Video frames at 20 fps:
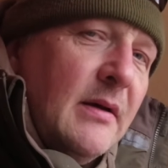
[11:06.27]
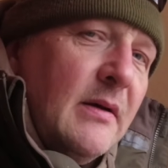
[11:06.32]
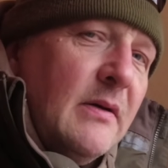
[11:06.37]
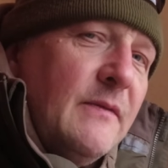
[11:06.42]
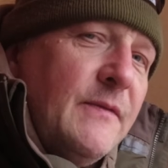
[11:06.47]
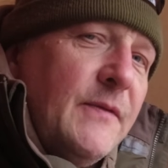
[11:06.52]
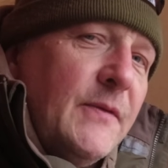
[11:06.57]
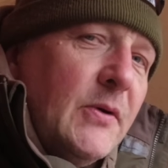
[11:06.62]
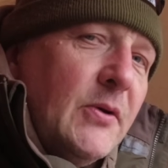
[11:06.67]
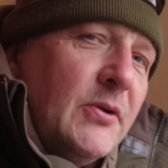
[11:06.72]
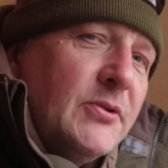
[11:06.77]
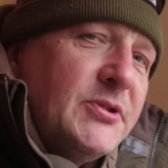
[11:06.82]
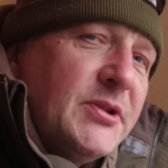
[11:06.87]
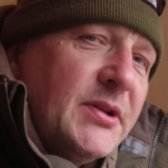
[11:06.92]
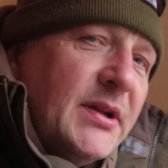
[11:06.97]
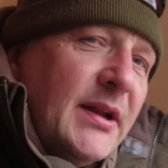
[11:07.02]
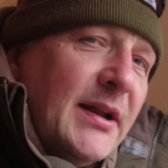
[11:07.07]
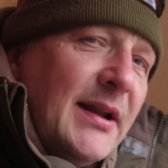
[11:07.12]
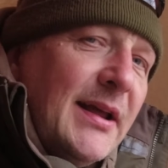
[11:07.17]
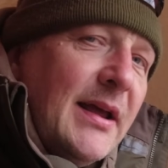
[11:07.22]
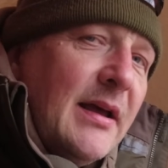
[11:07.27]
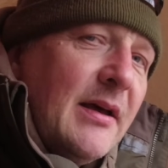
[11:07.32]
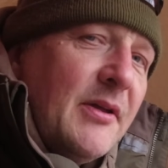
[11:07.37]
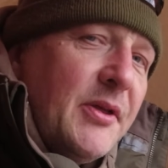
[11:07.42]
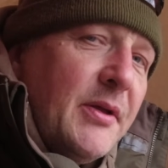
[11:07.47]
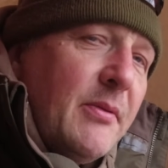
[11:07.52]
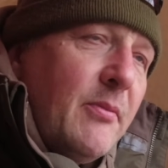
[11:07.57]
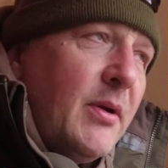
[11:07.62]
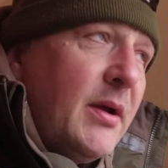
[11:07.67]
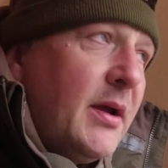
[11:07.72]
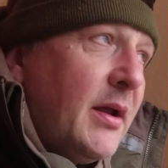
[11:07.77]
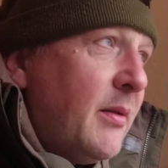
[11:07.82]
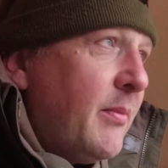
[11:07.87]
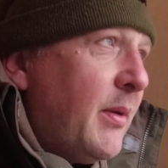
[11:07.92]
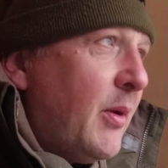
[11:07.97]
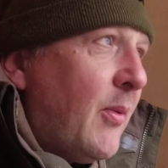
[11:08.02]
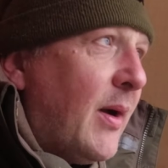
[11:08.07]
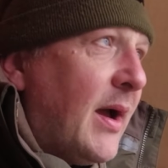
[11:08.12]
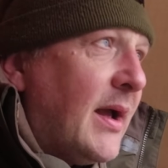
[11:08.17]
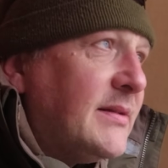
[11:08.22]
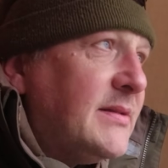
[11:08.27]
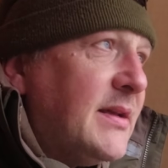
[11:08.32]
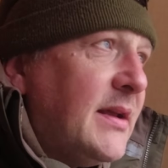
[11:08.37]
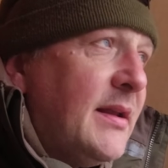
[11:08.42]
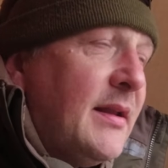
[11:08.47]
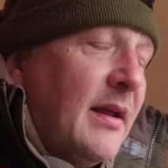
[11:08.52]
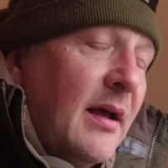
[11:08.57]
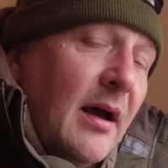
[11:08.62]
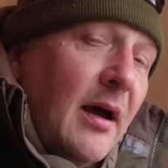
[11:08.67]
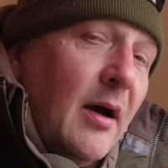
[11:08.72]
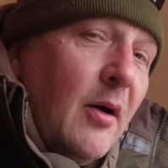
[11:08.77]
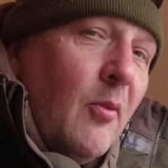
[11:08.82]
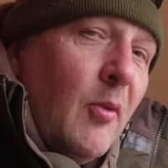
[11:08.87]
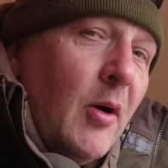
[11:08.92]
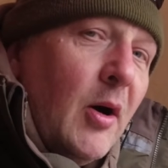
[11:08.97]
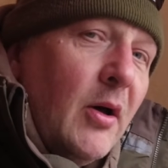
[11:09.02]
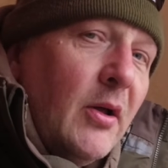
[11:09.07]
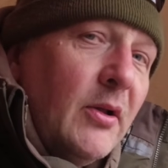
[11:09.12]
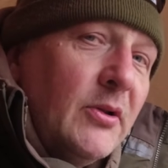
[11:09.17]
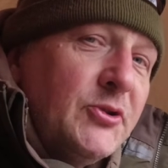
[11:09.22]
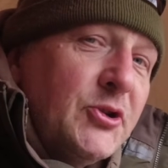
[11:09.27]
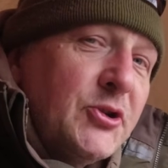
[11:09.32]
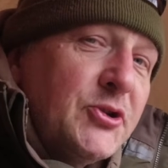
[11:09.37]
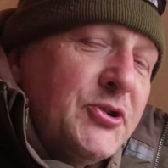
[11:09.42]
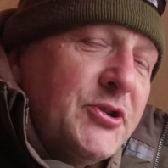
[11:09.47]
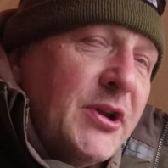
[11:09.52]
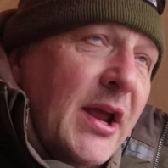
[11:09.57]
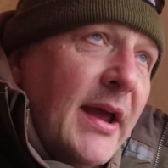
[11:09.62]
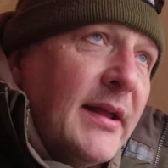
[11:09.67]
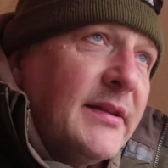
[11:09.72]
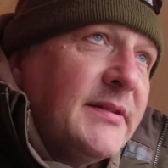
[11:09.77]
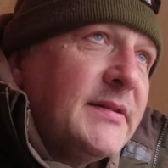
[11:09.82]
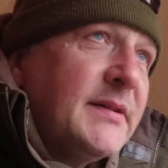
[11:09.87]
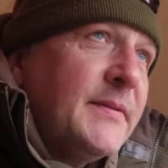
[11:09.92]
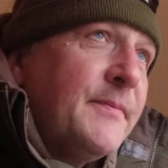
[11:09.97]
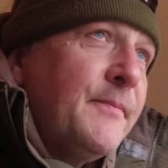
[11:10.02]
Unfortunately, I think we're going to be waiting a while just yet.